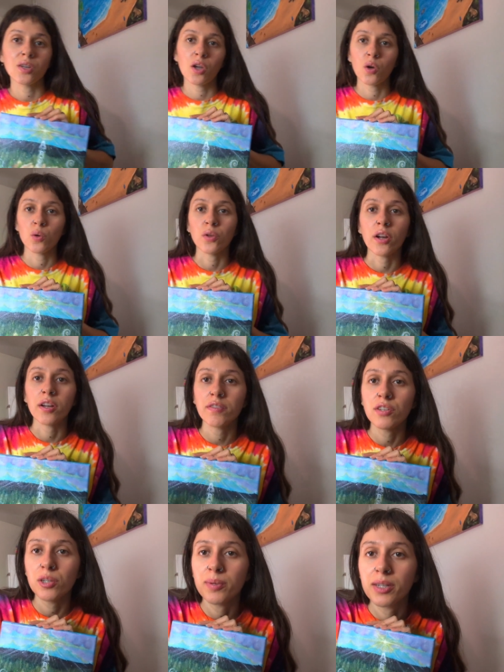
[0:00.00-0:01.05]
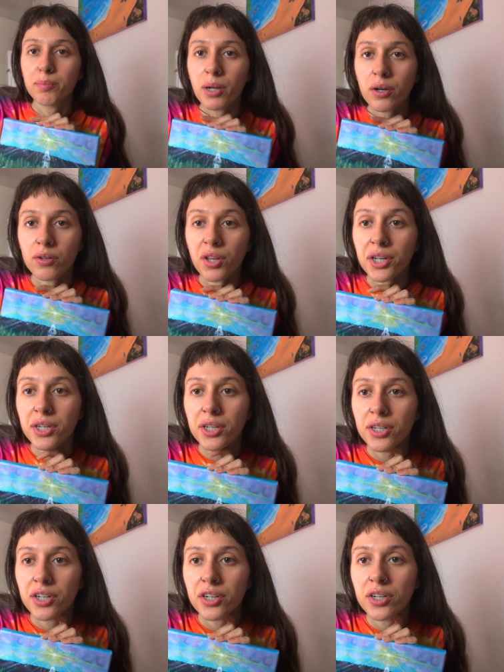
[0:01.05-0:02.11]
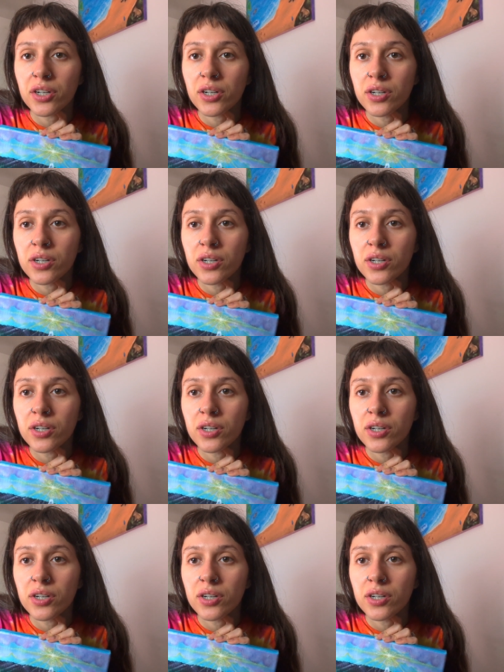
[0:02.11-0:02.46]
Hold on, I feel like we need better lighting in here.